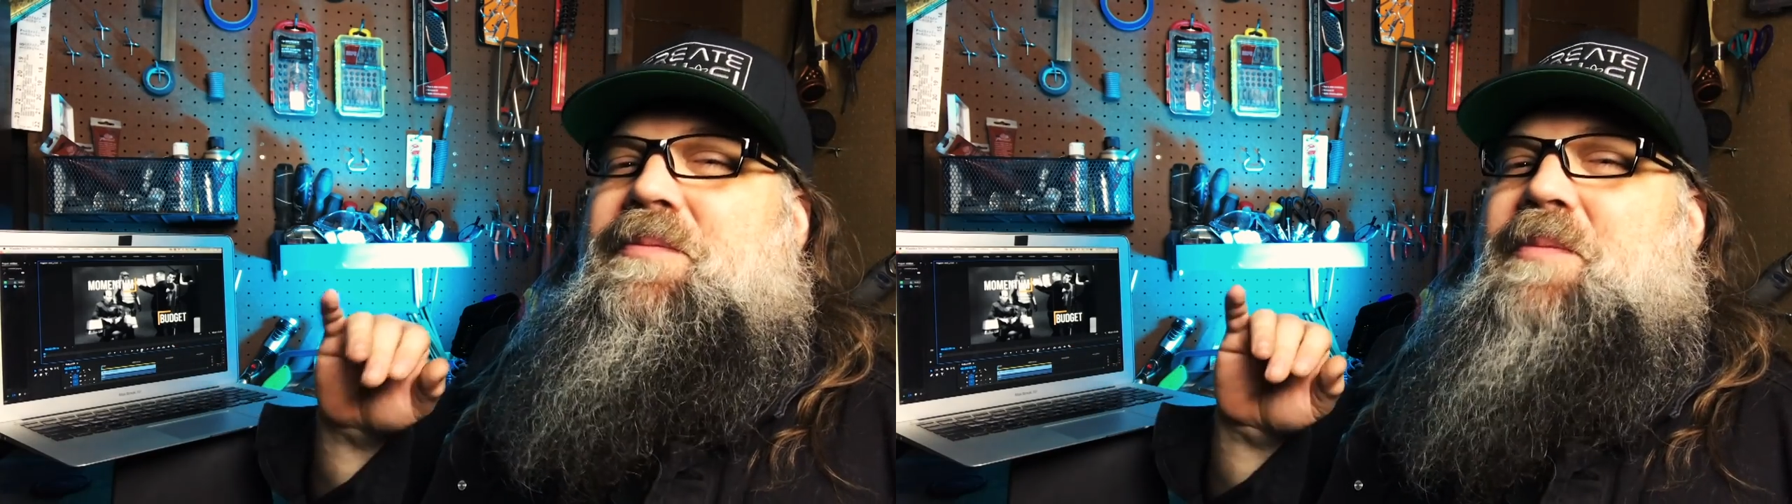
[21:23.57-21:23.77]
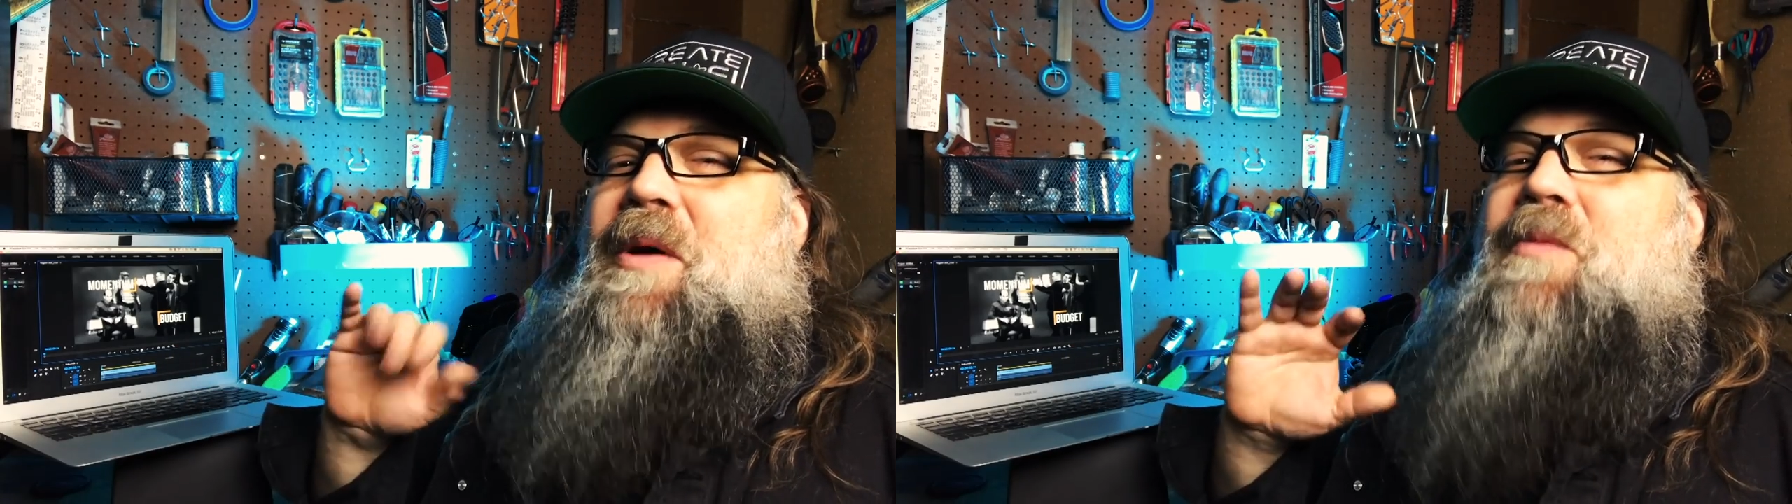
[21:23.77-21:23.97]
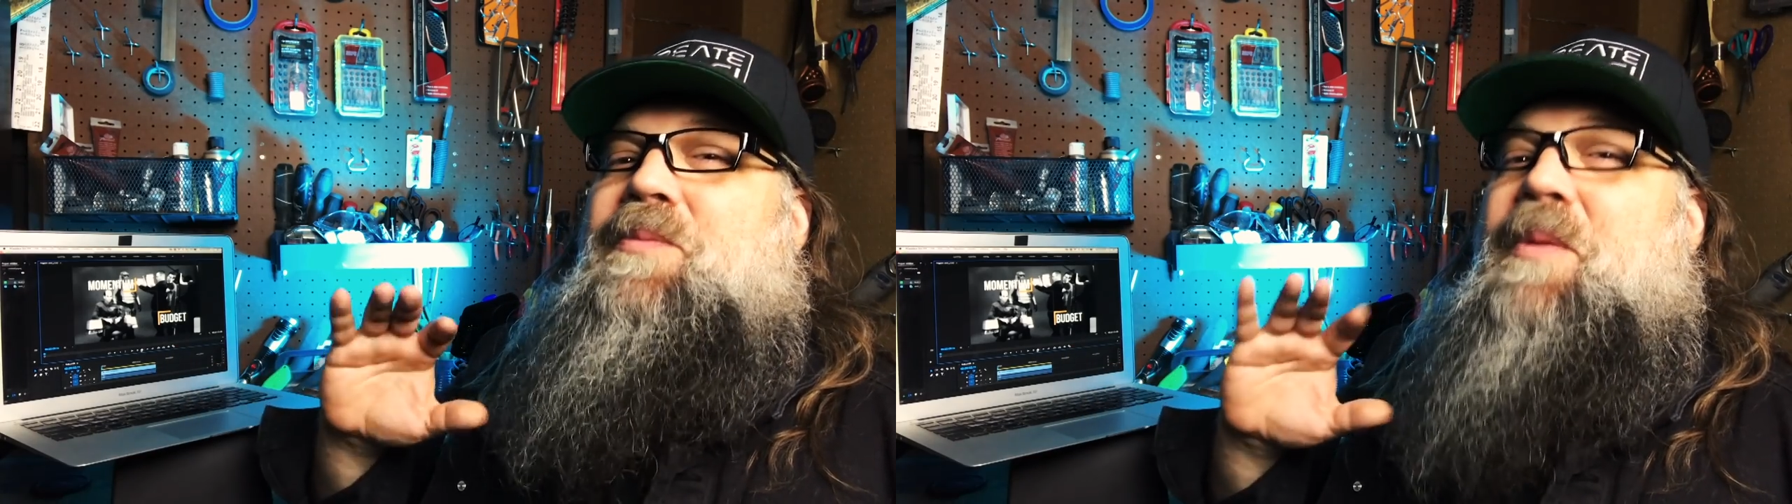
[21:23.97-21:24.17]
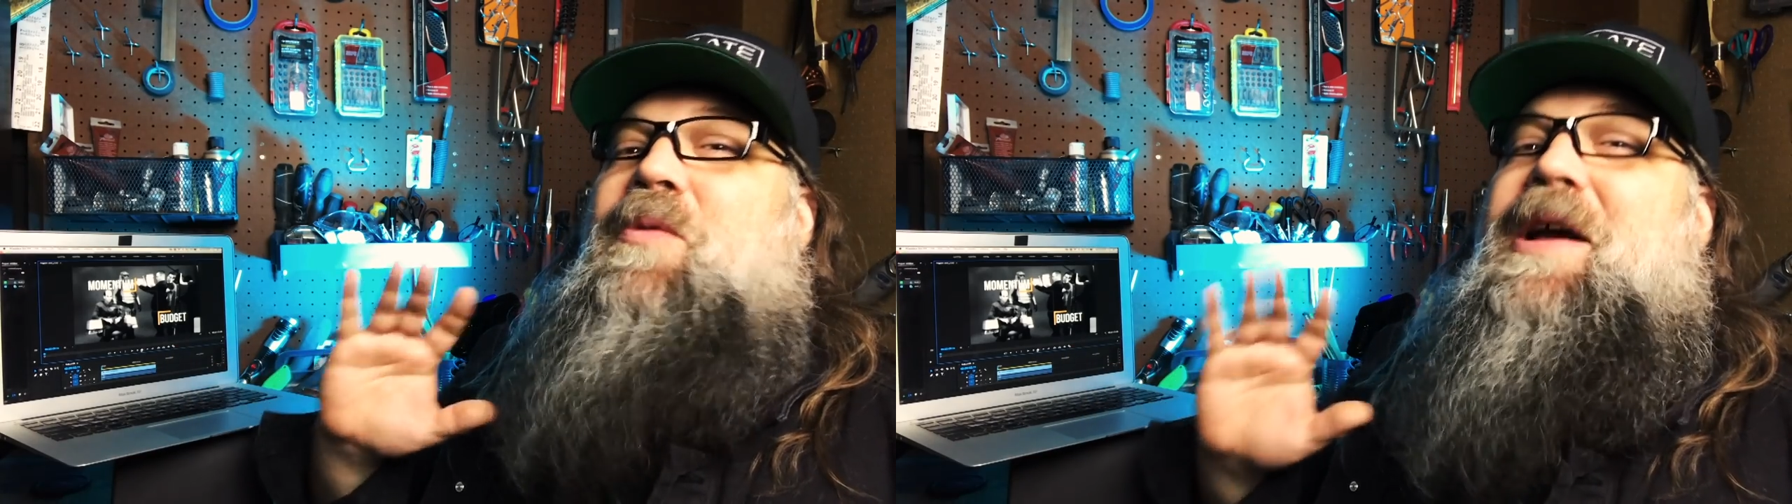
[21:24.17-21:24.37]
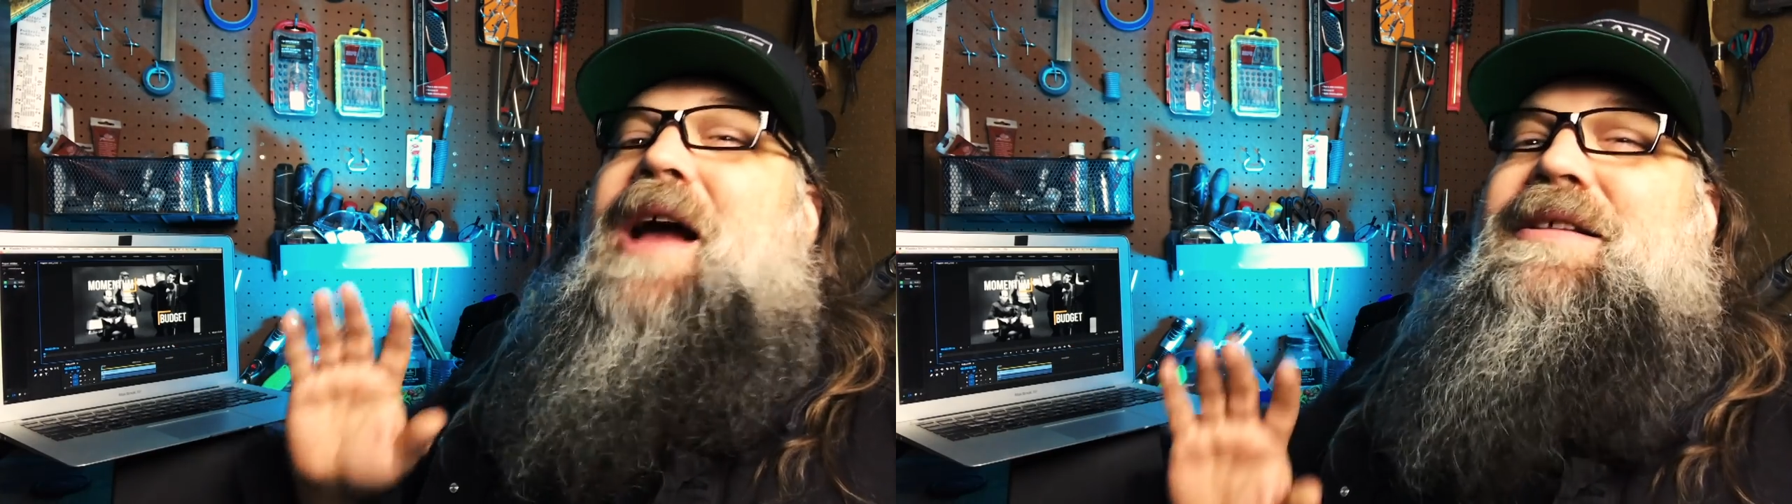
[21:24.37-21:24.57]
but, but
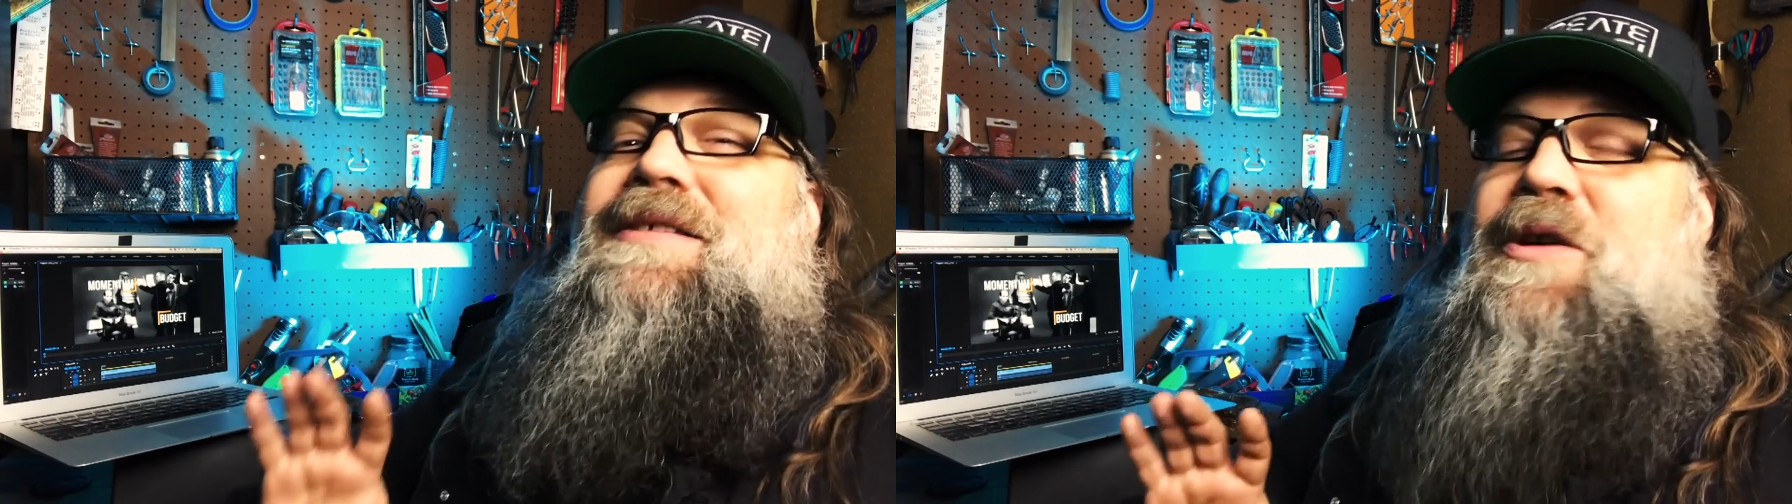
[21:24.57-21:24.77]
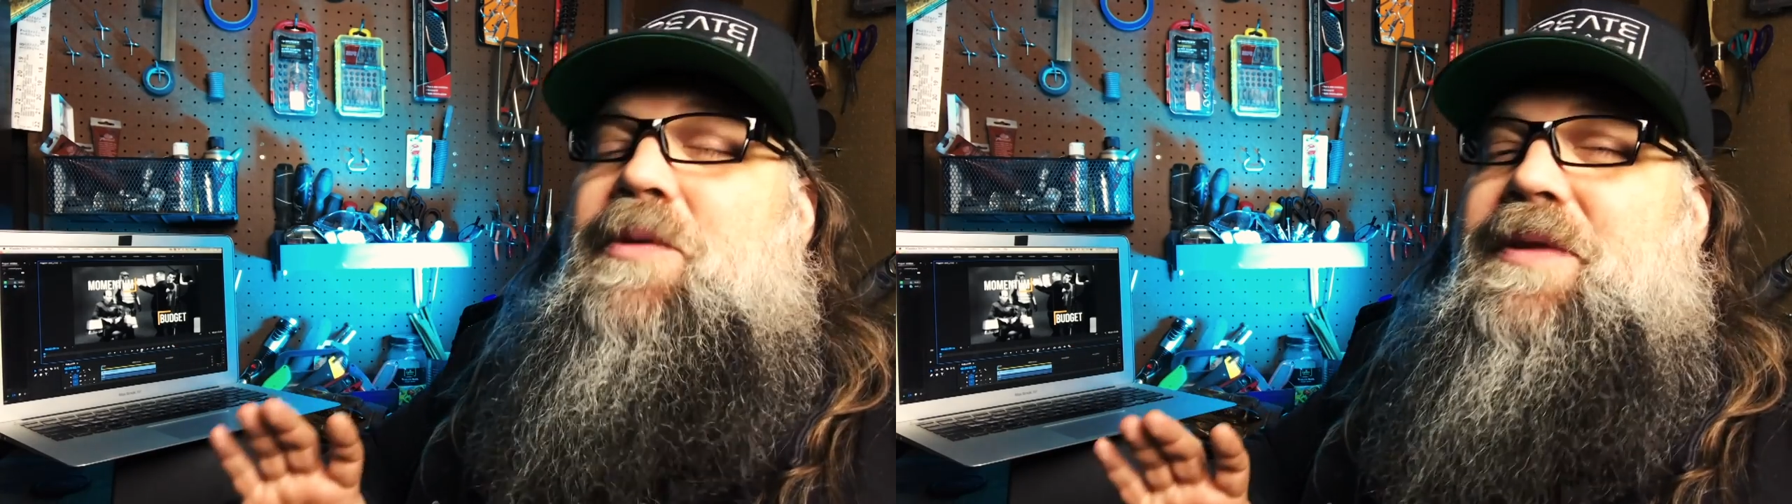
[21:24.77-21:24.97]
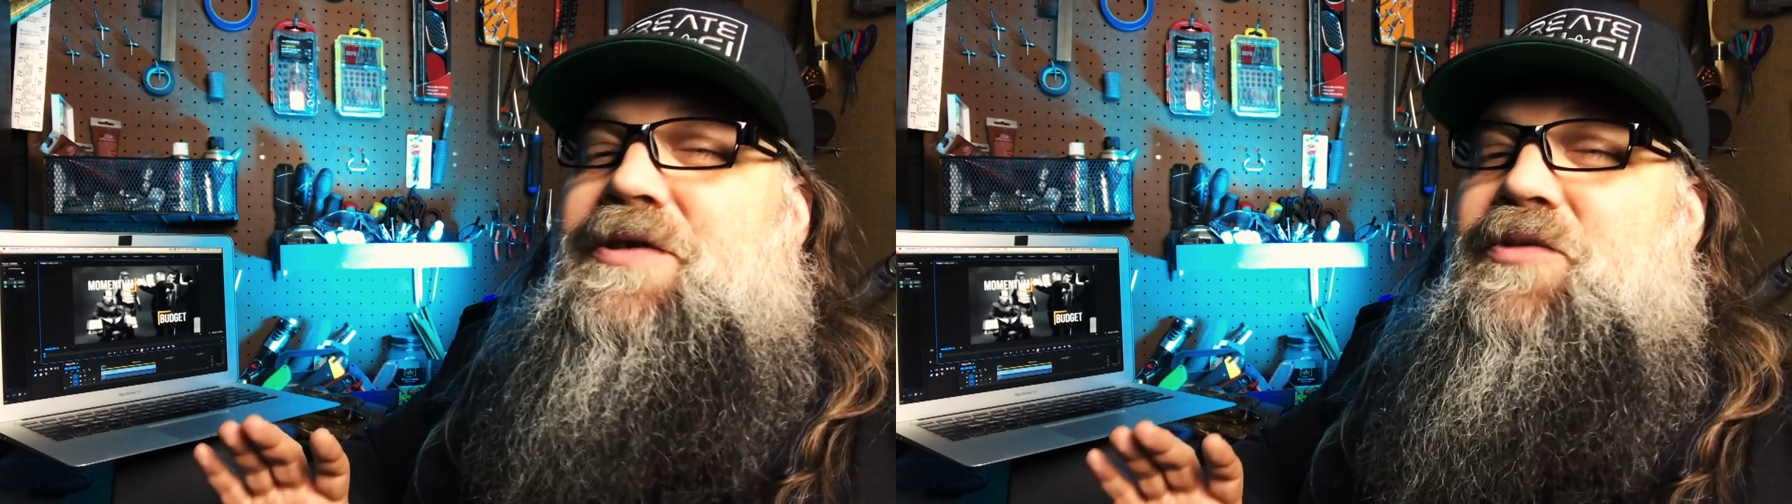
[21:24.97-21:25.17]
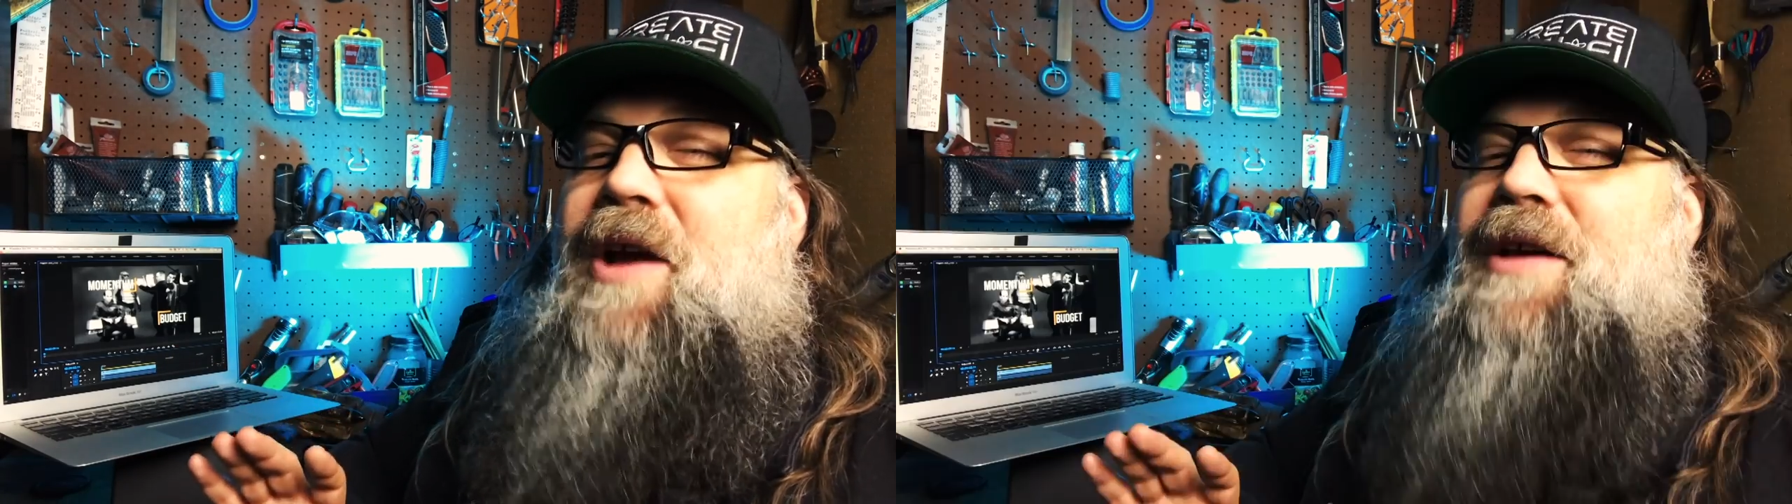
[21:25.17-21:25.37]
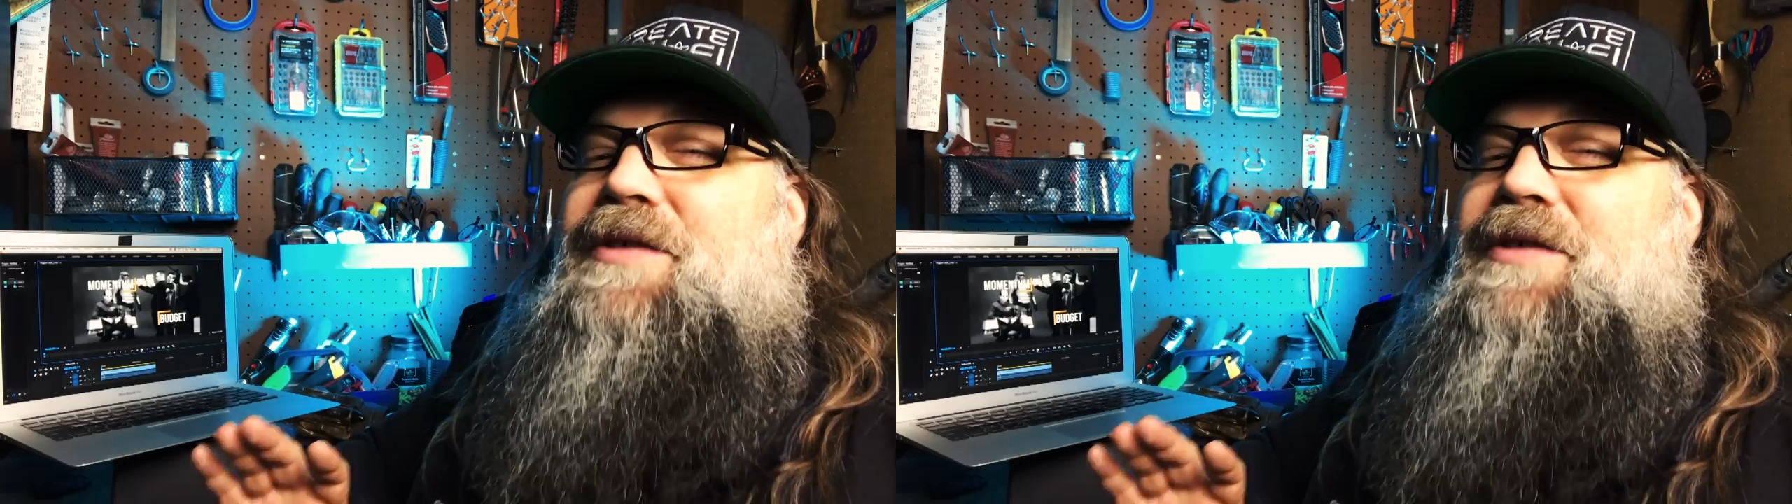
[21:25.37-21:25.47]
we got to deal with this, right?